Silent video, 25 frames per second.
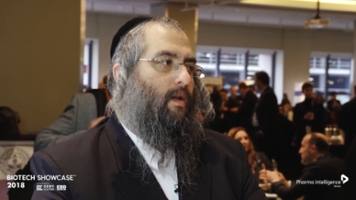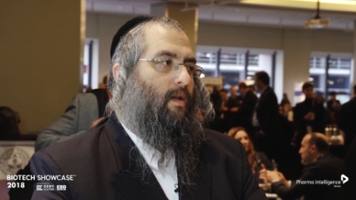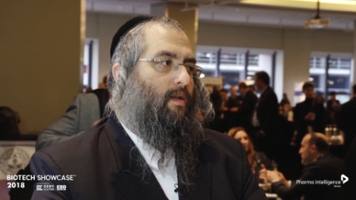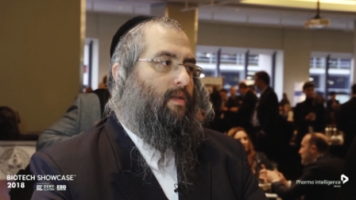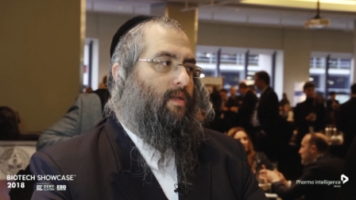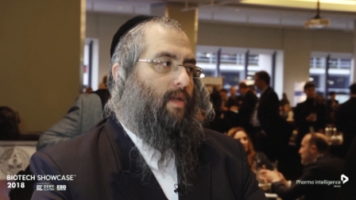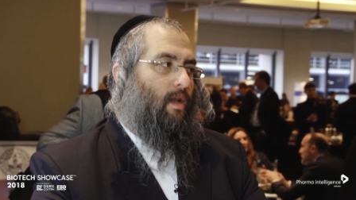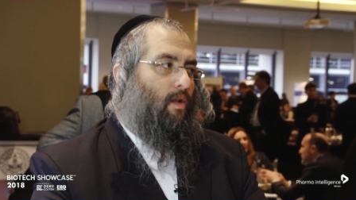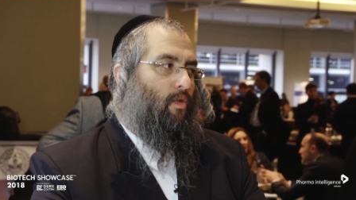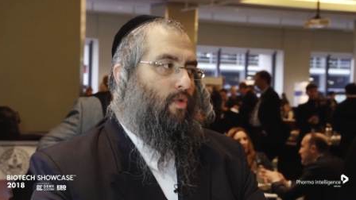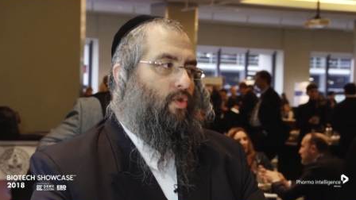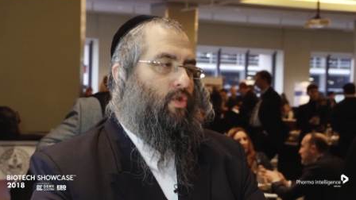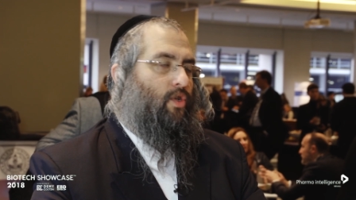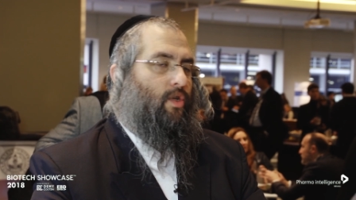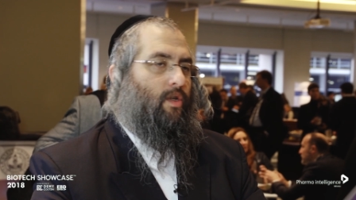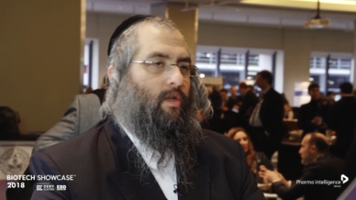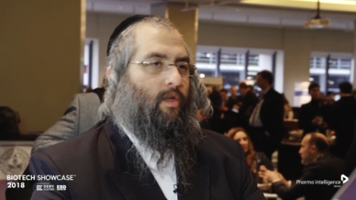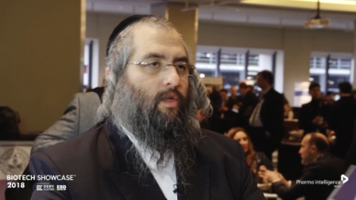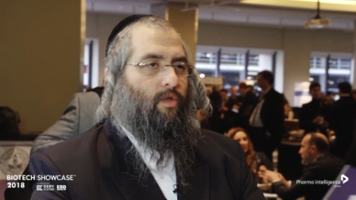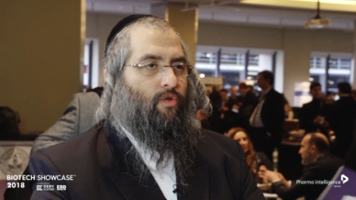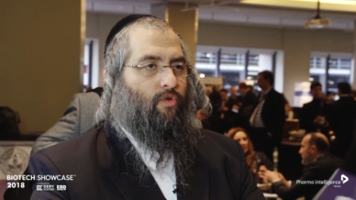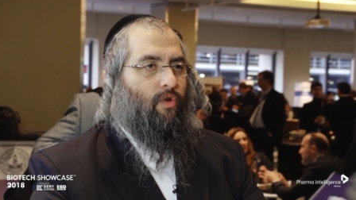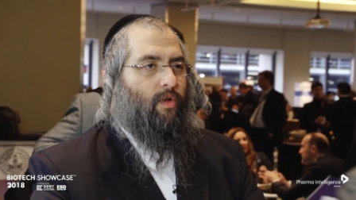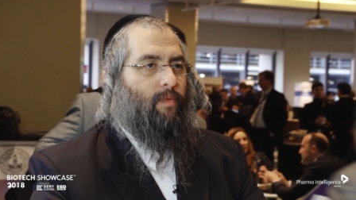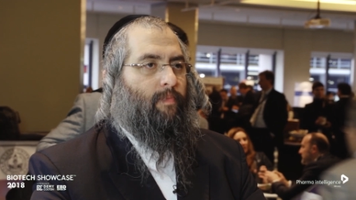solution,
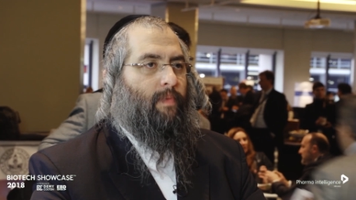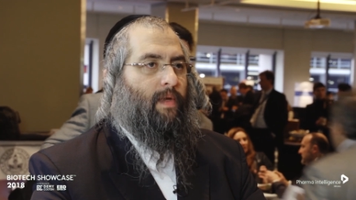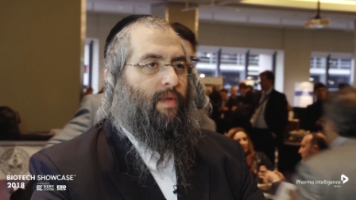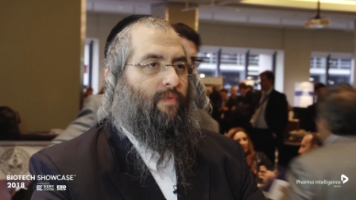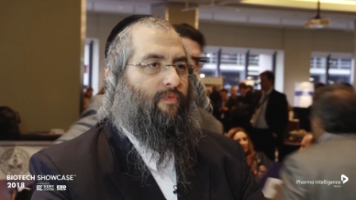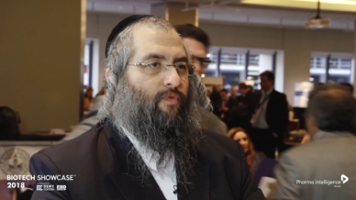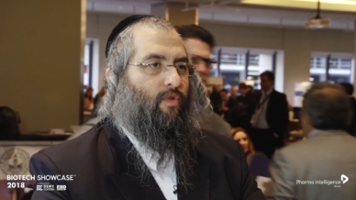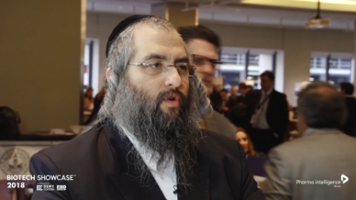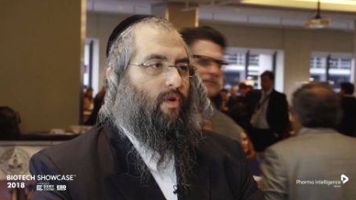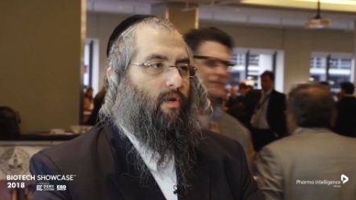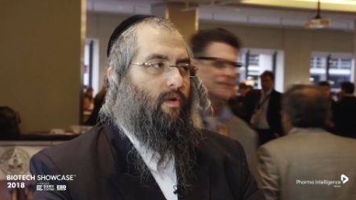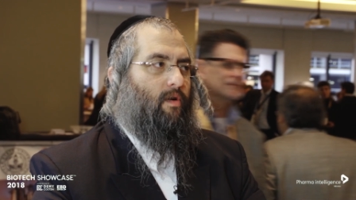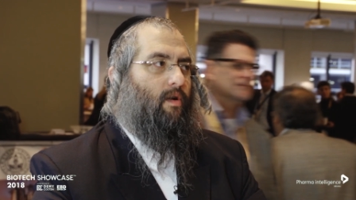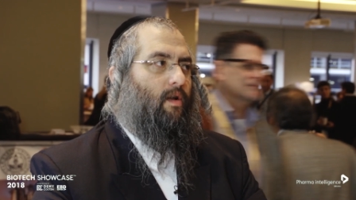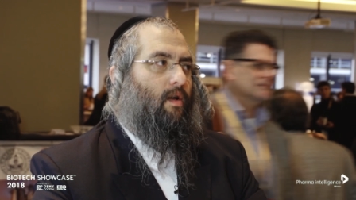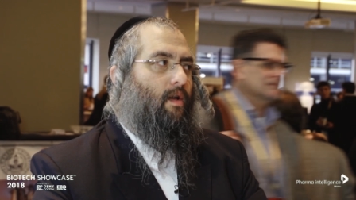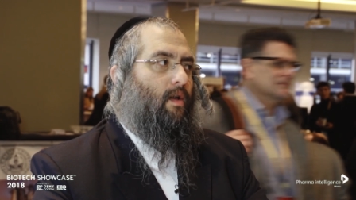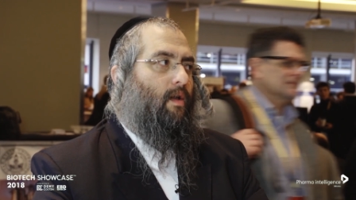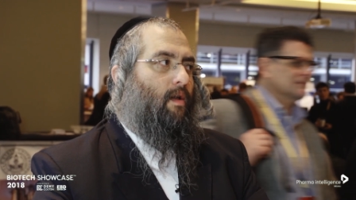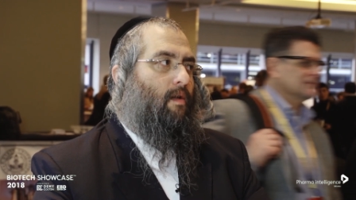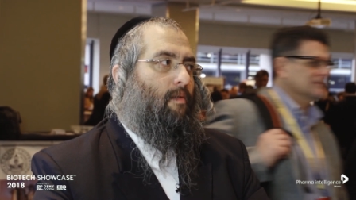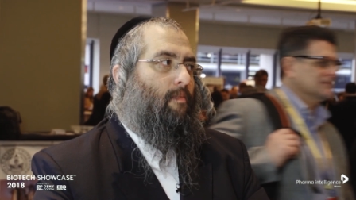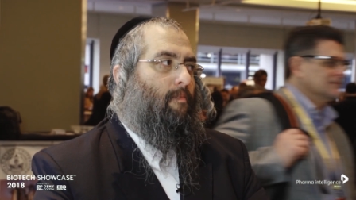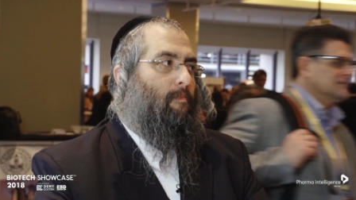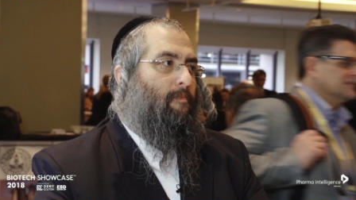a treatment for
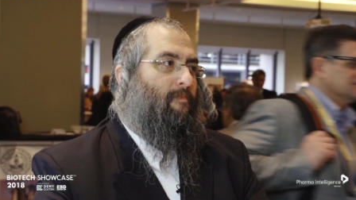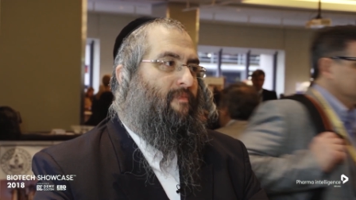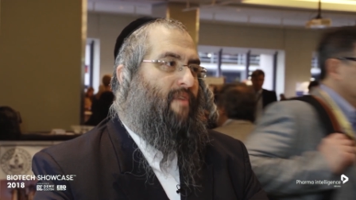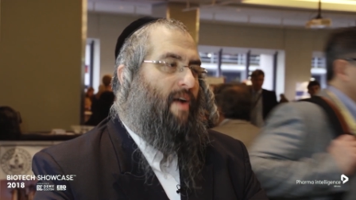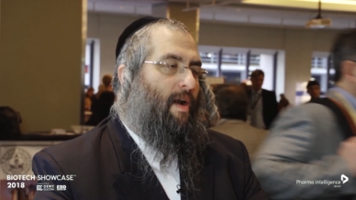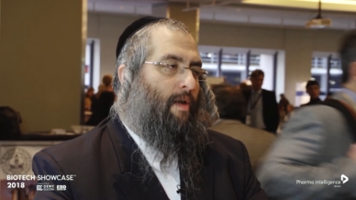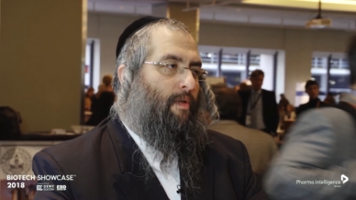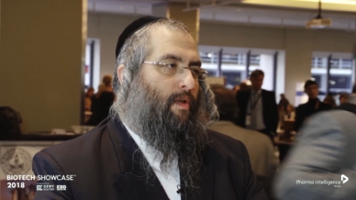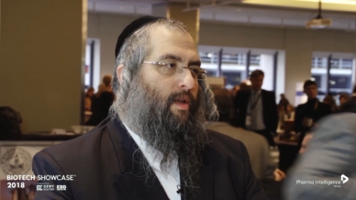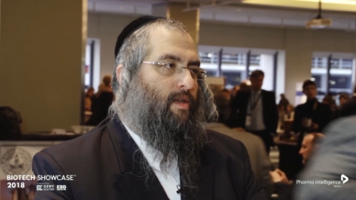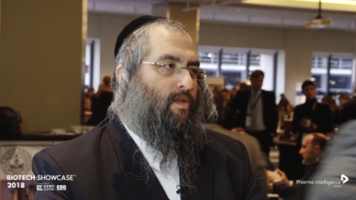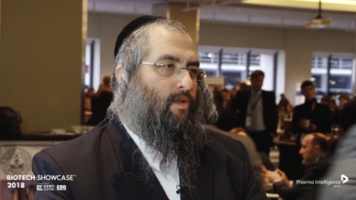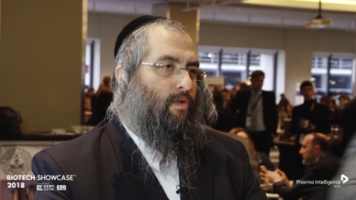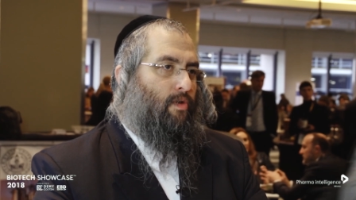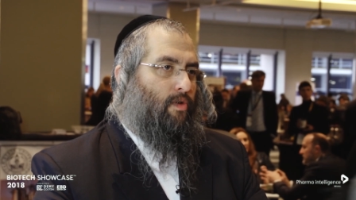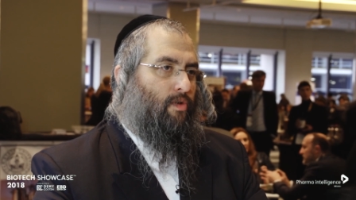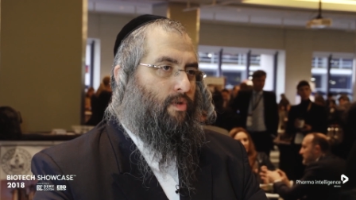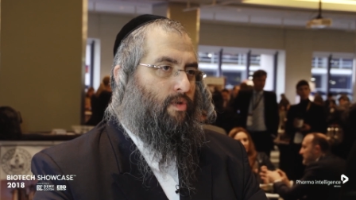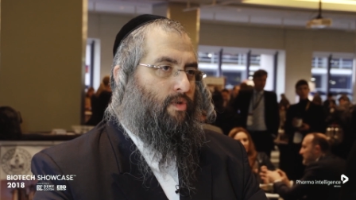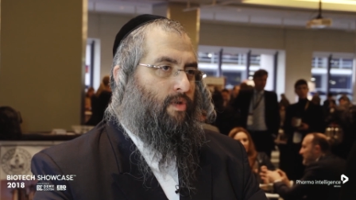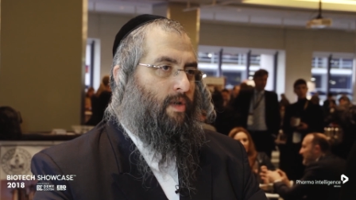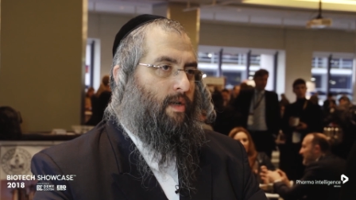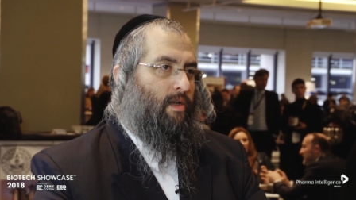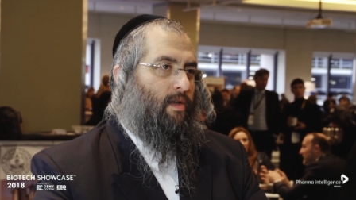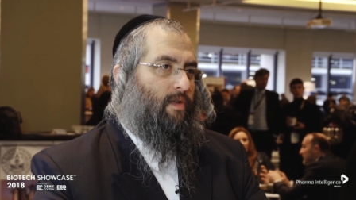various
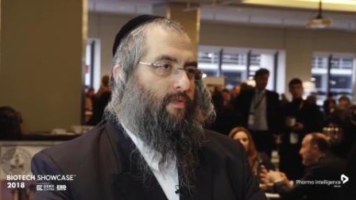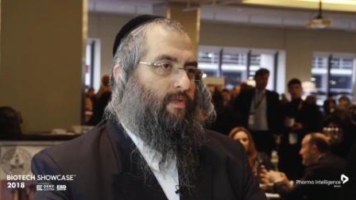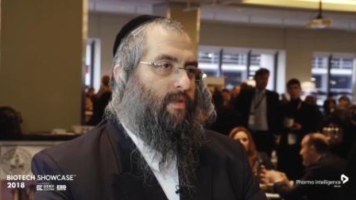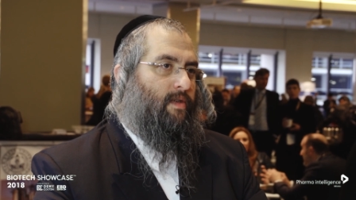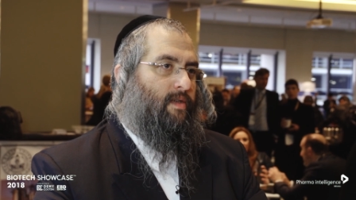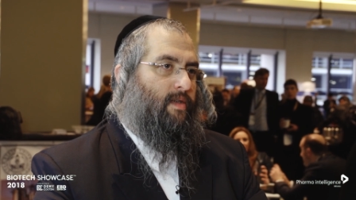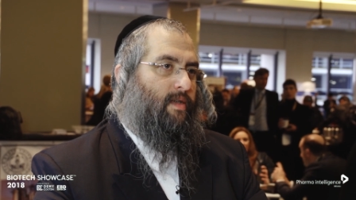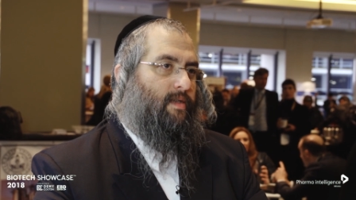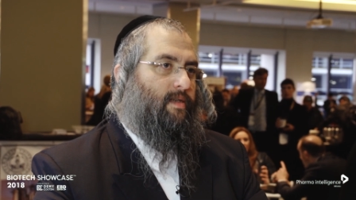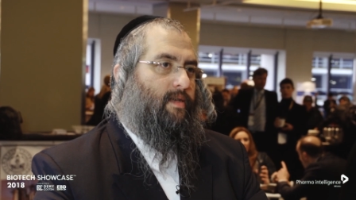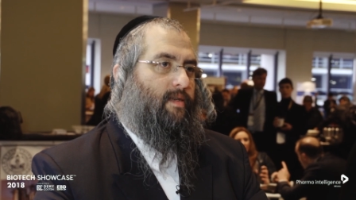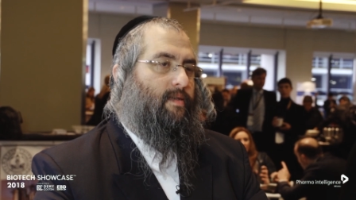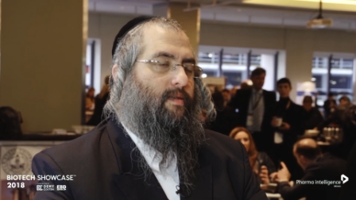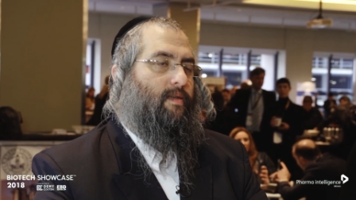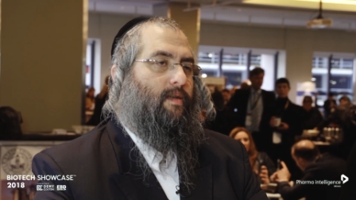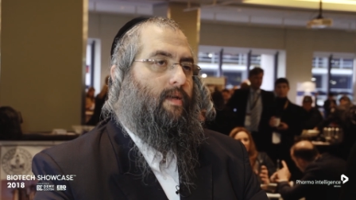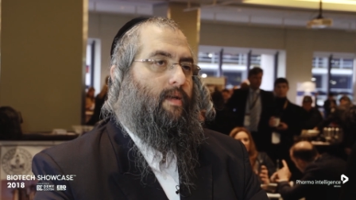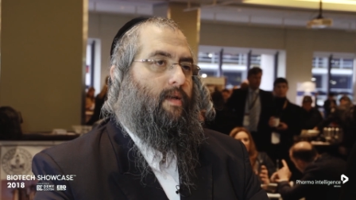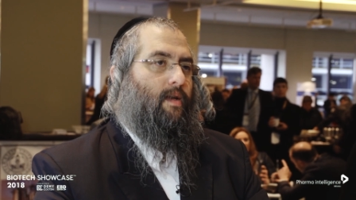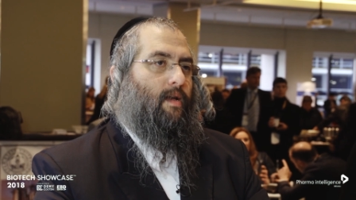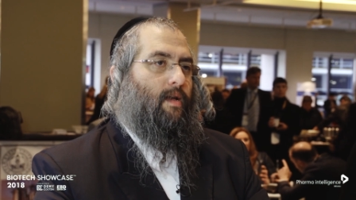neurodegenerative diseases,